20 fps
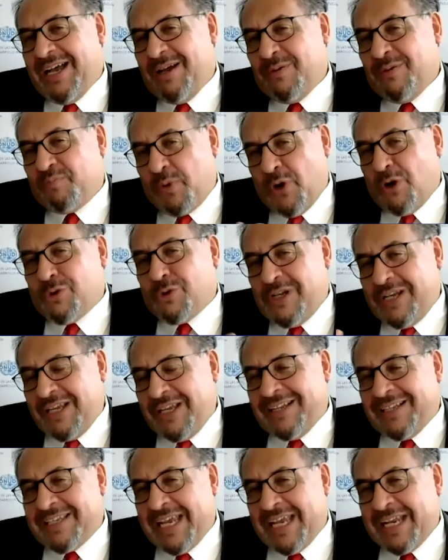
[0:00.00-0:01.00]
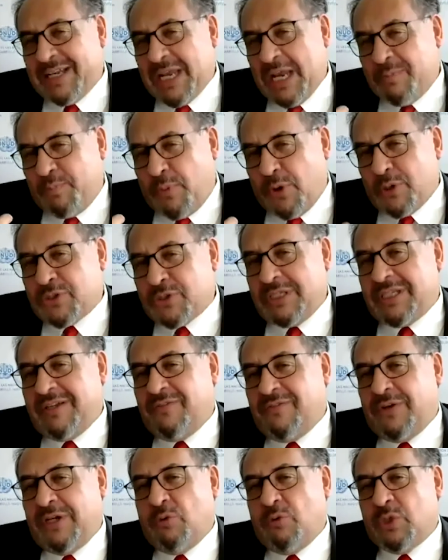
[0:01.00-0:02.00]
proudly and
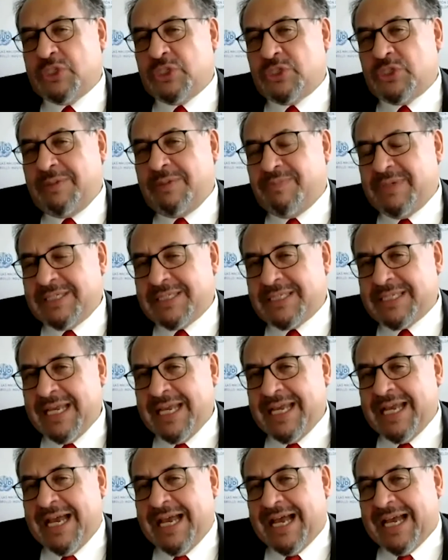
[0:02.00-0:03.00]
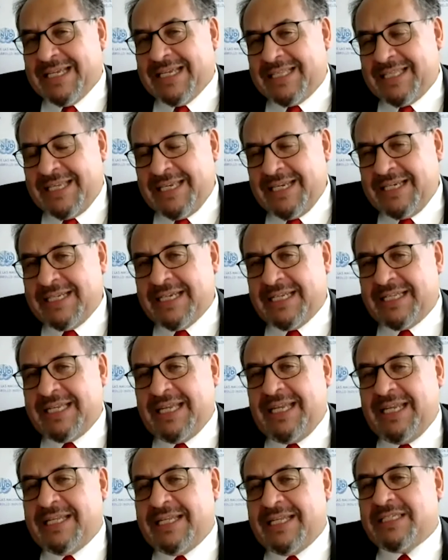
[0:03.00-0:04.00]
positively with GMIS, I think that
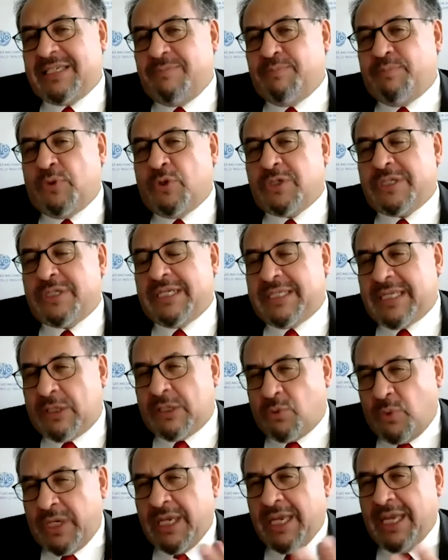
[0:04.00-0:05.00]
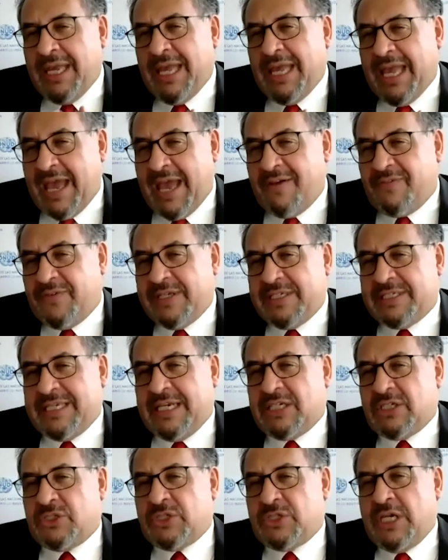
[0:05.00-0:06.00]
it is important that we have this
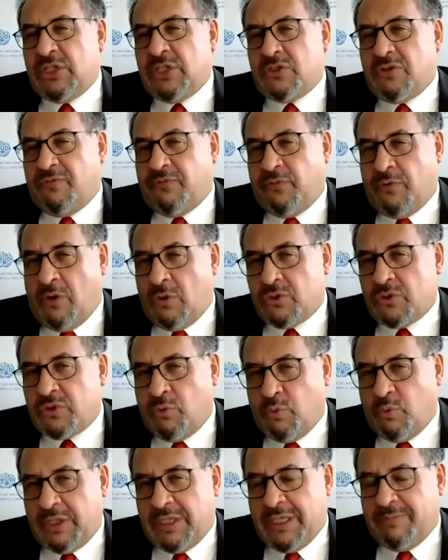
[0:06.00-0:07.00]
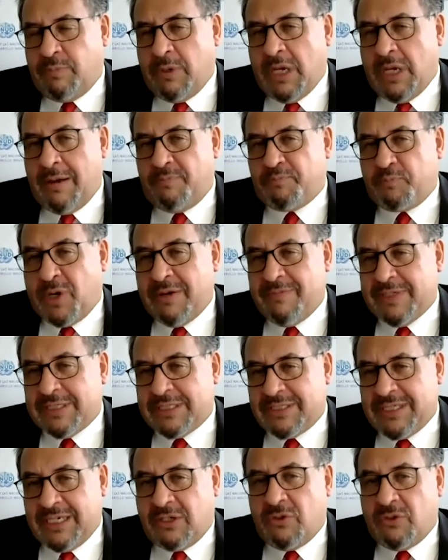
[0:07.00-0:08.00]
exchange of also with the private
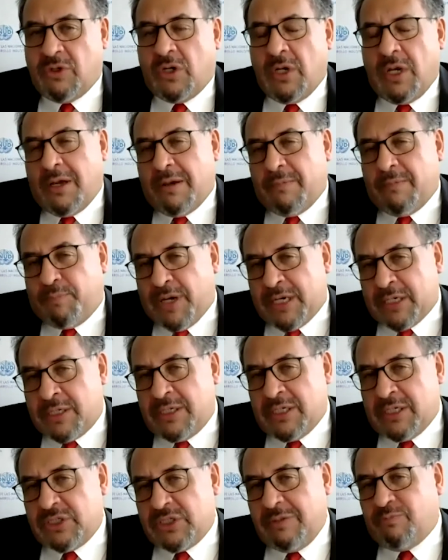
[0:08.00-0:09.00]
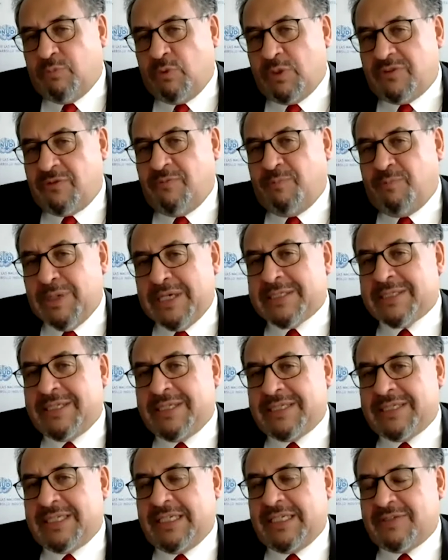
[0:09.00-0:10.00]
sector. Partnership with
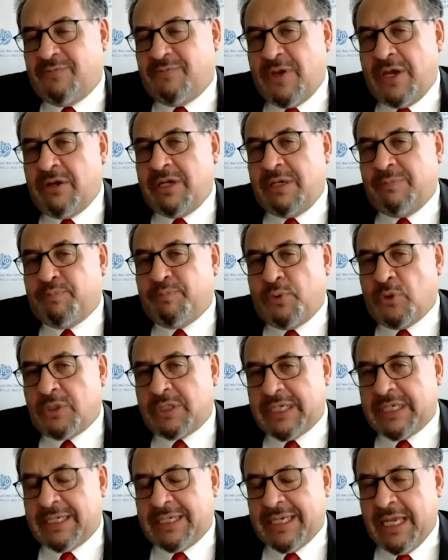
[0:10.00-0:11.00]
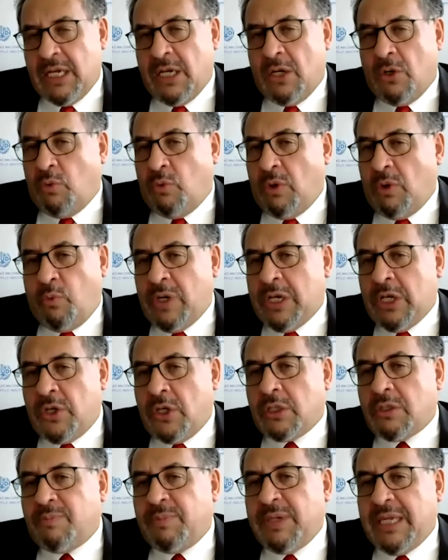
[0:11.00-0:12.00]
business is very important. We will
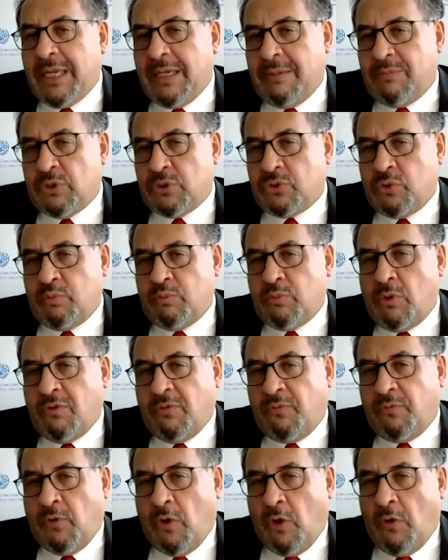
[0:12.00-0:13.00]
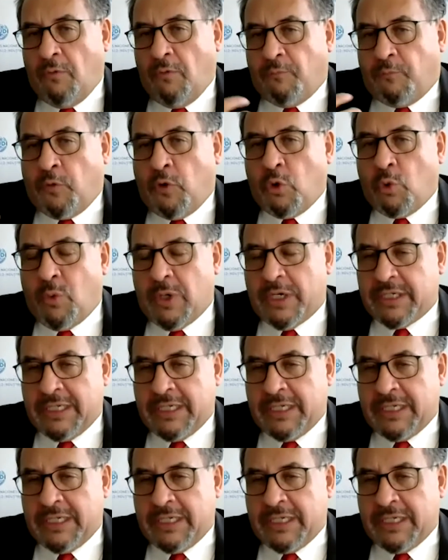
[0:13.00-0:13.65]
not be able to move forward